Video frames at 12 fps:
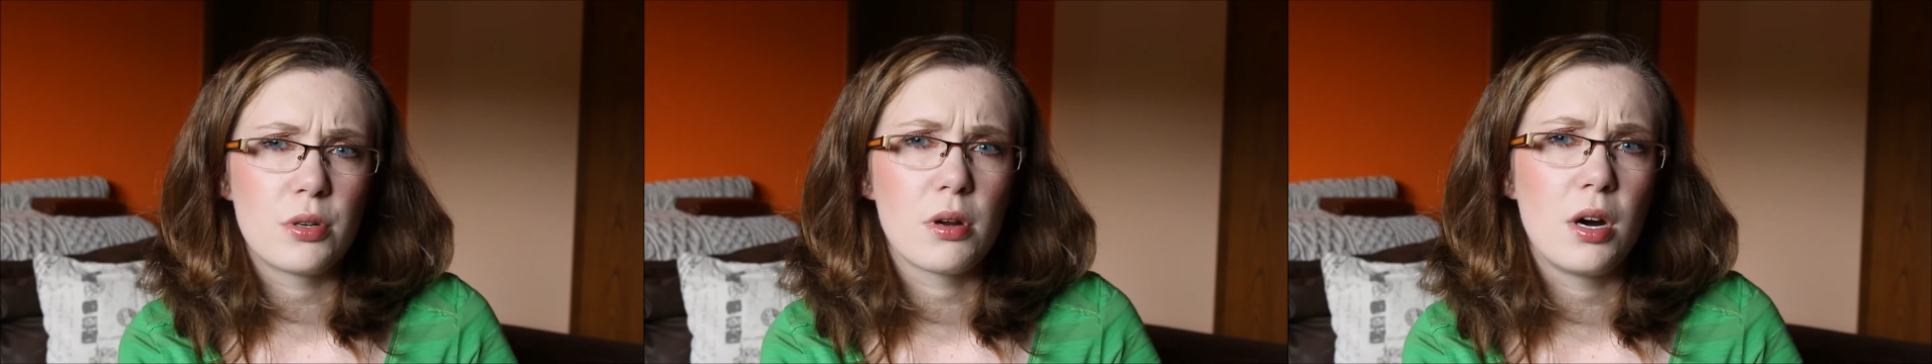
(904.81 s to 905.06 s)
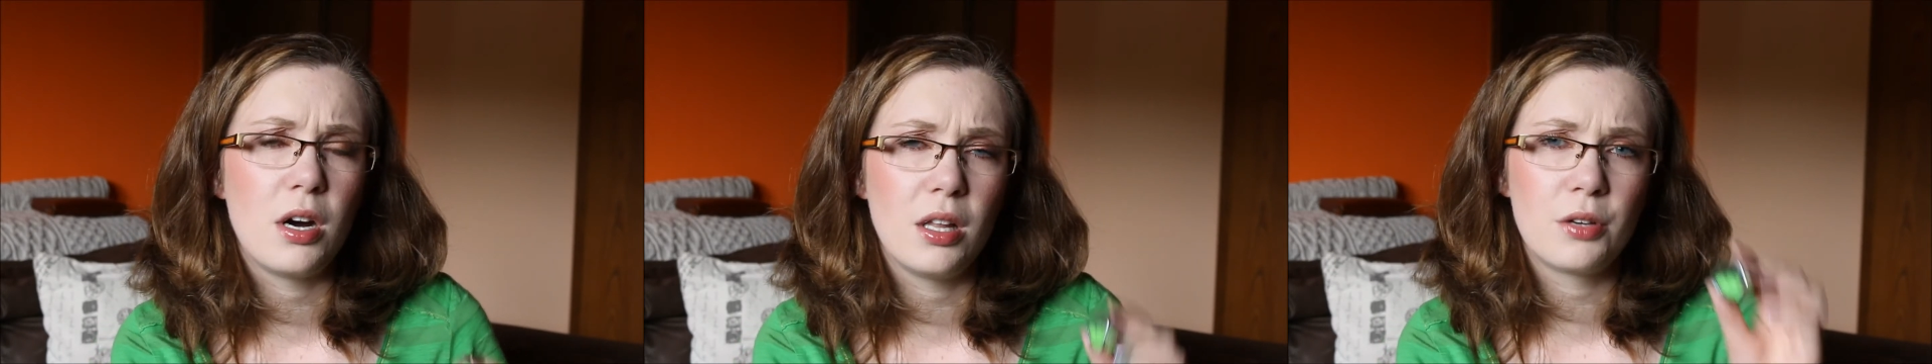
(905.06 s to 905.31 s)

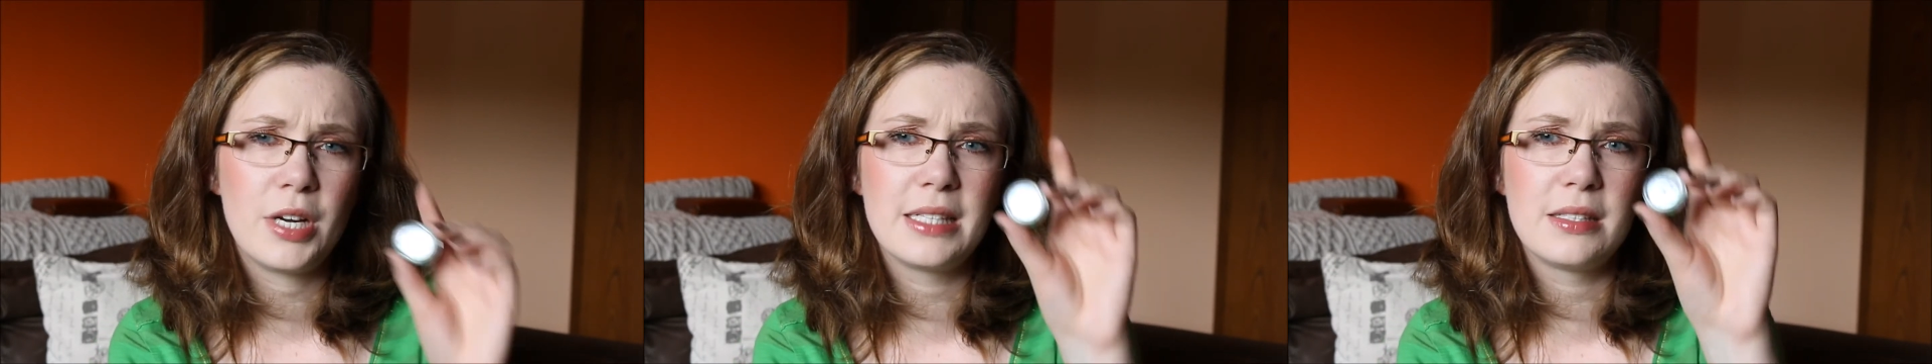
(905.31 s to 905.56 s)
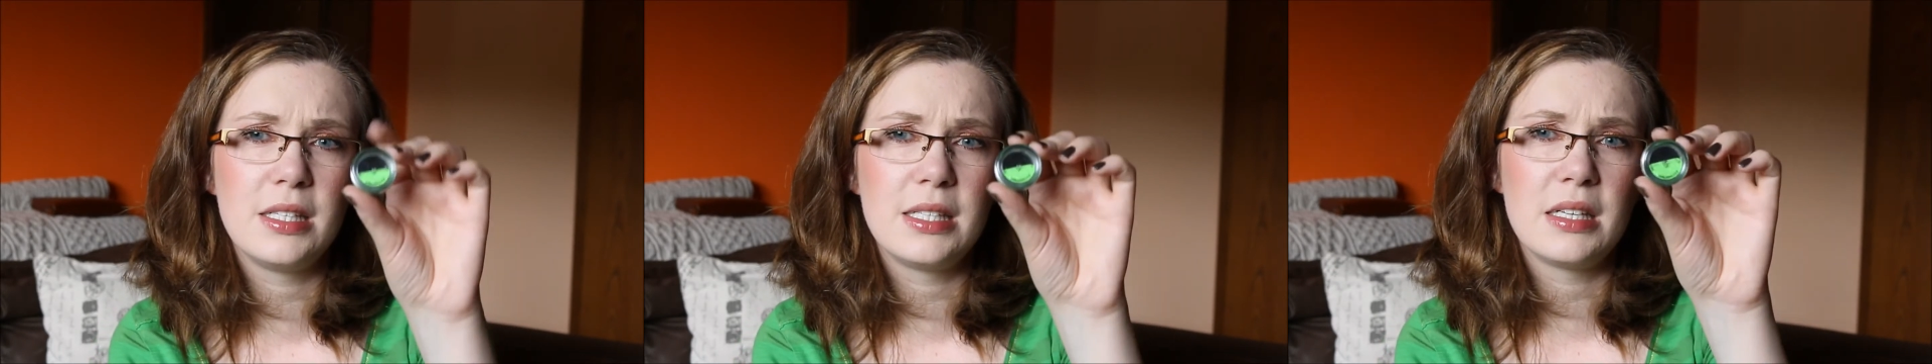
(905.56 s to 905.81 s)
color as
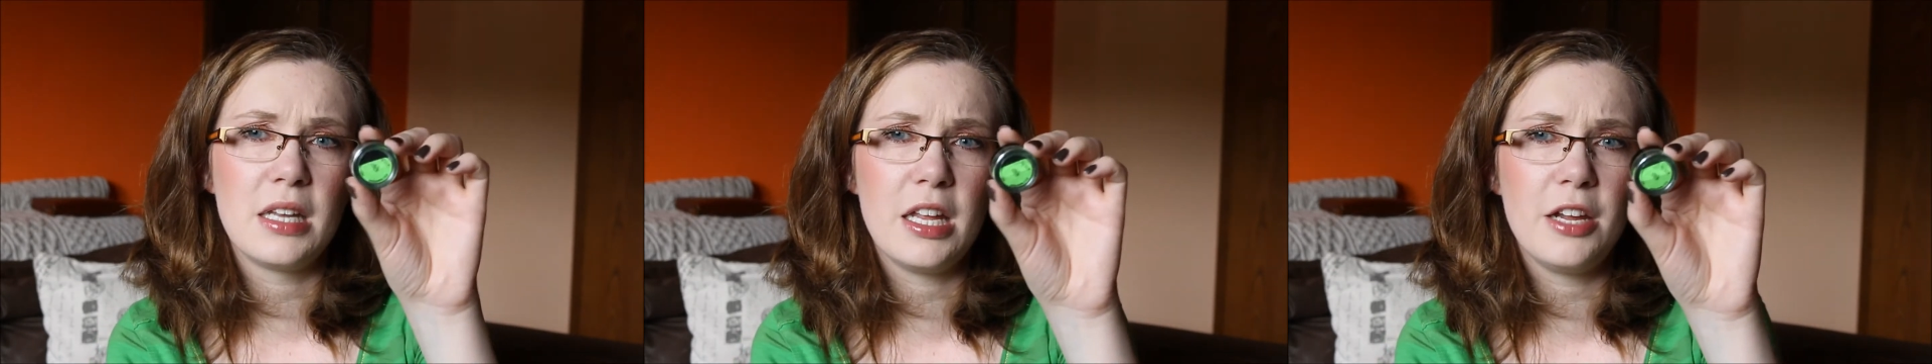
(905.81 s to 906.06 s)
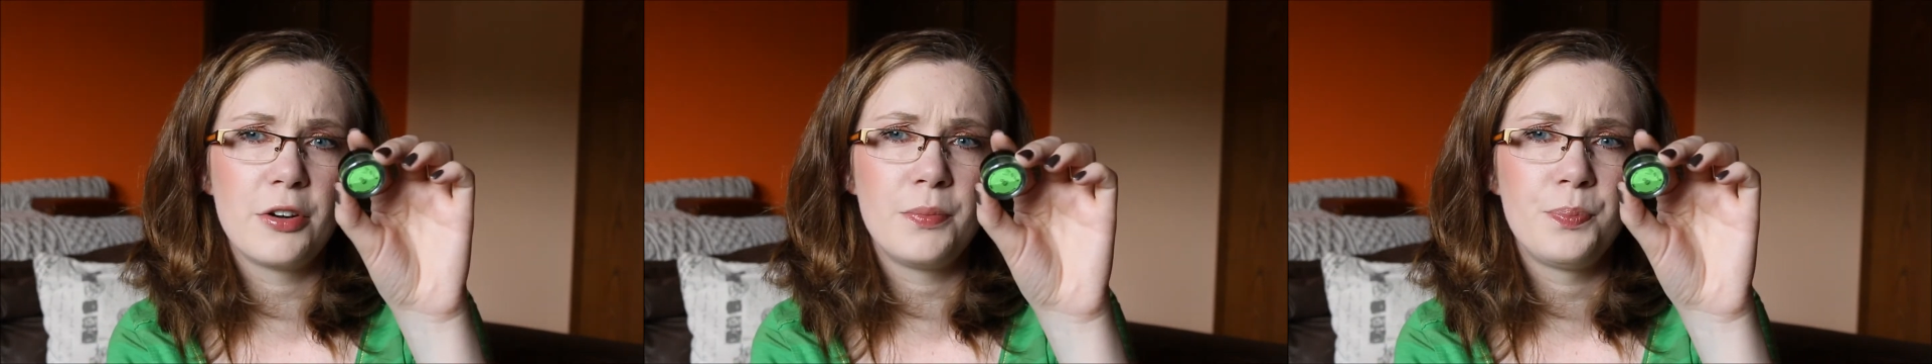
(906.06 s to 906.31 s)
it is in
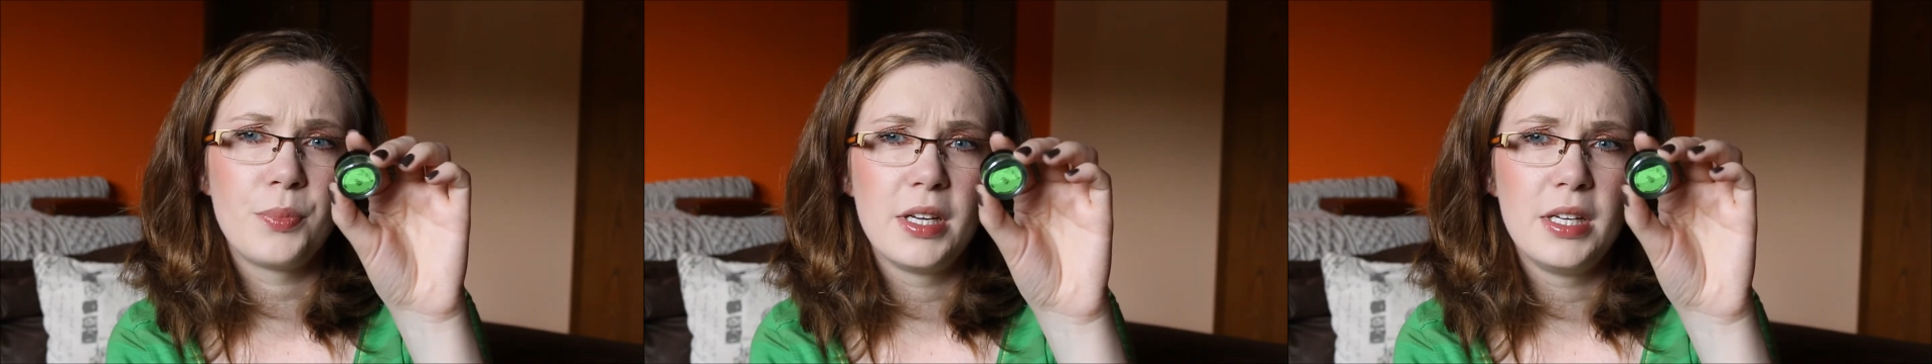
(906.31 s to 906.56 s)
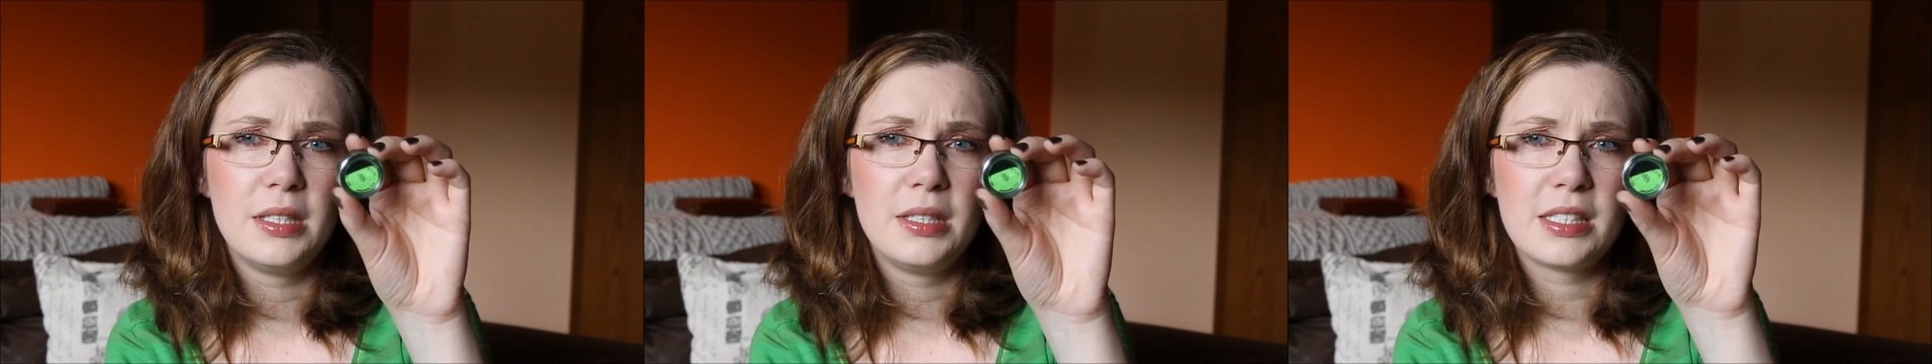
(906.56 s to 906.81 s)
here.
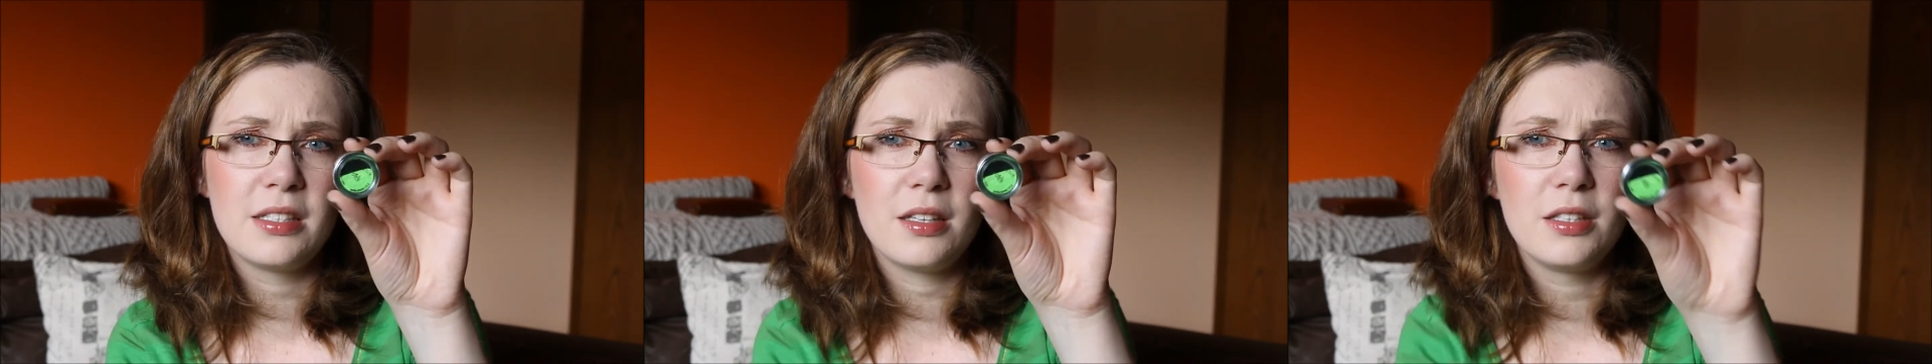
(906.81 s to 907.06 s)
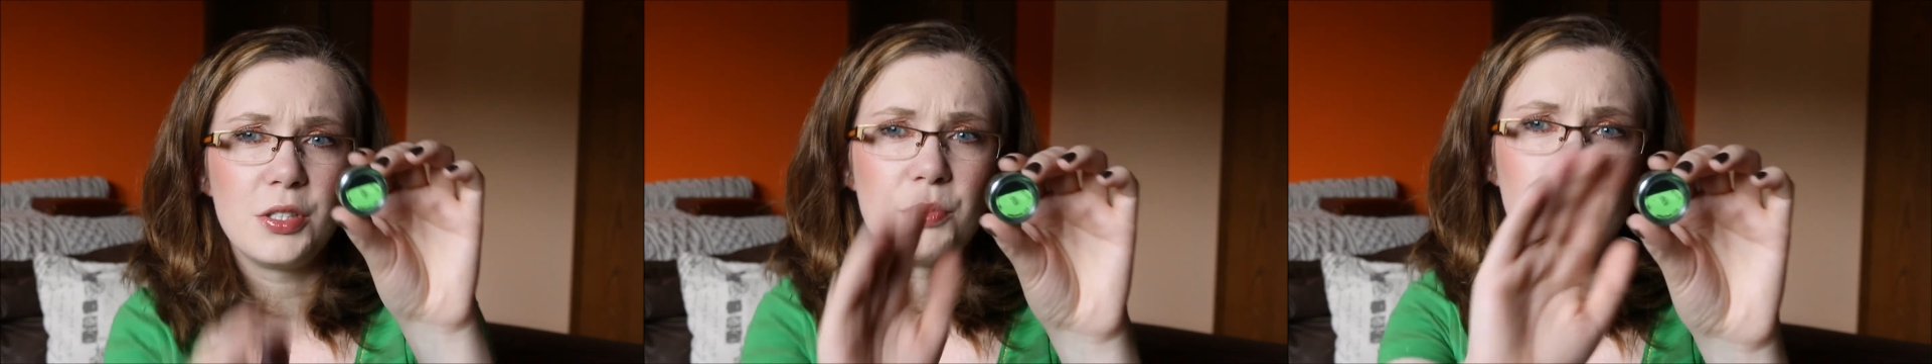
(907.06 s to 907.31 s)
It's not
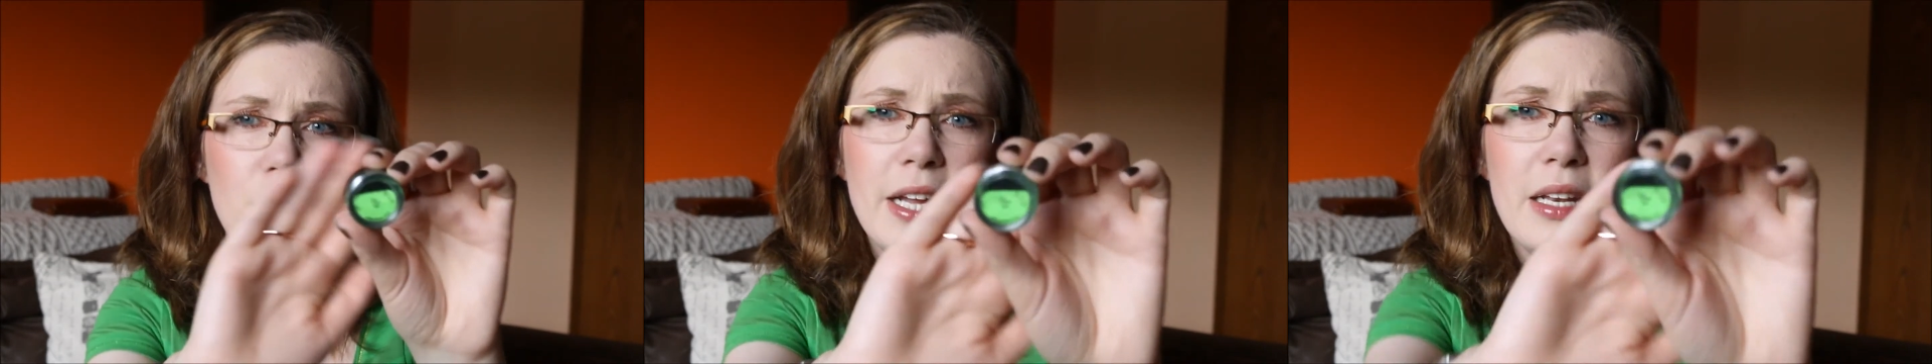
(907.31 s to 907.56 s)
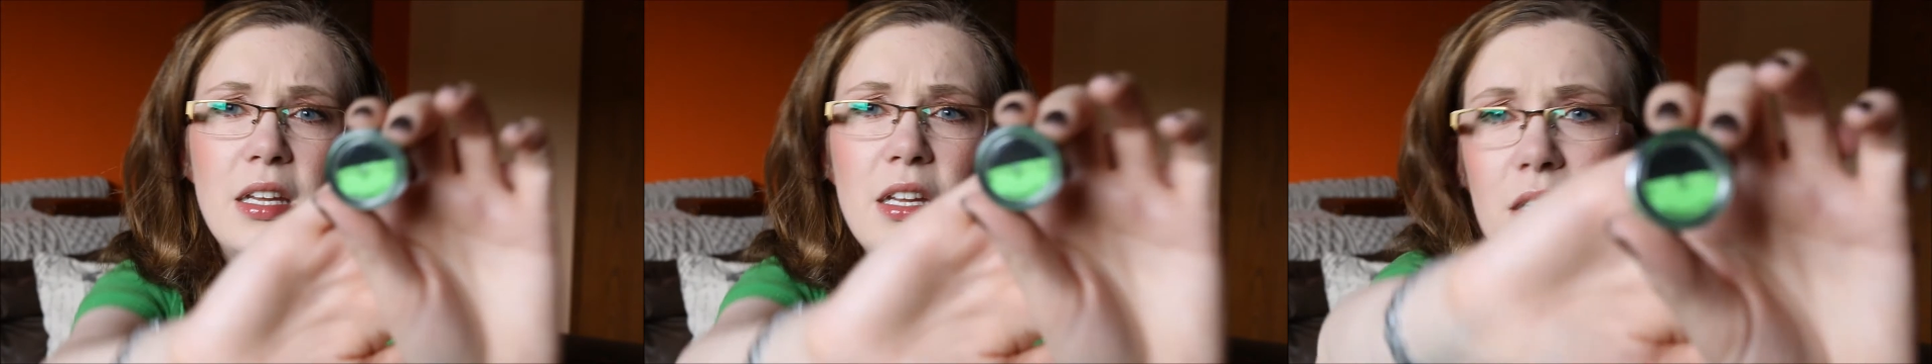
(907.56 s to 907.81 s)
this
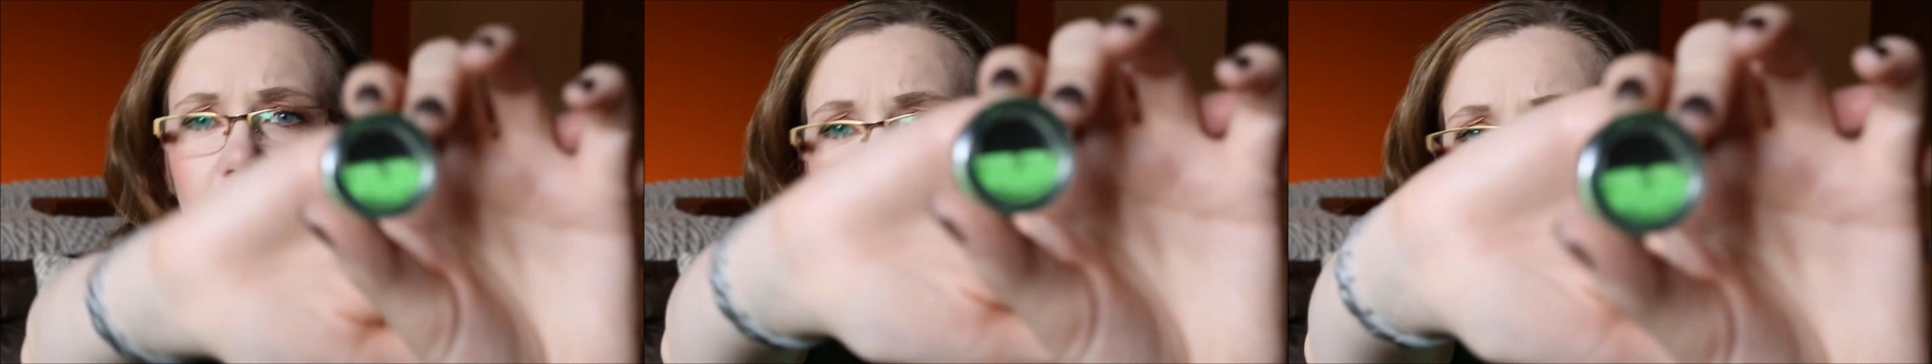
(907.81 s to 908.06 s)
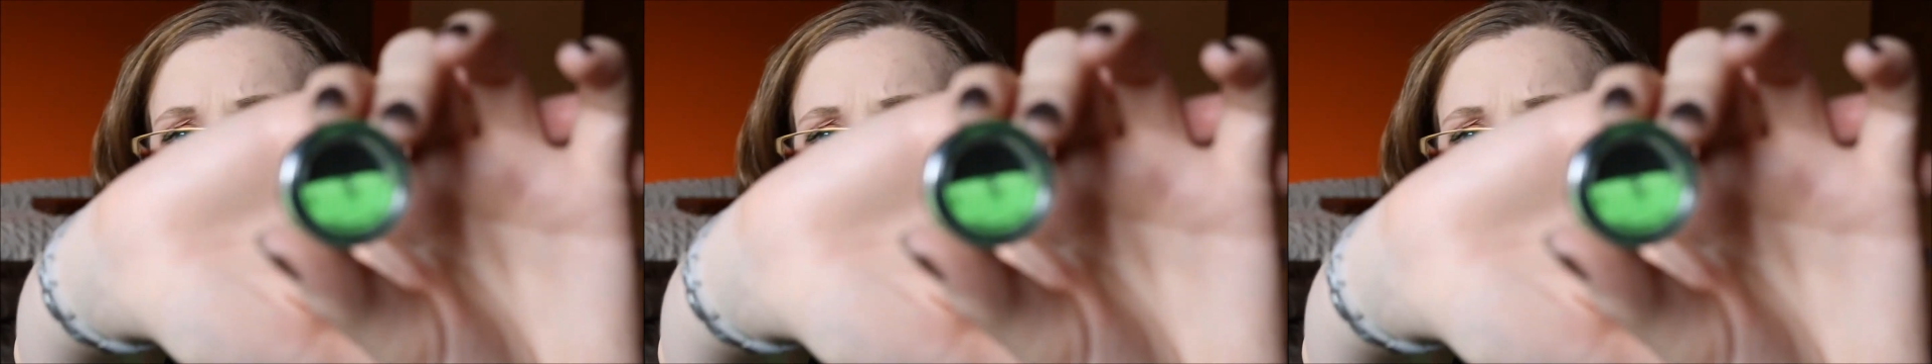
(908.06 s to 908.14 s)
bright neon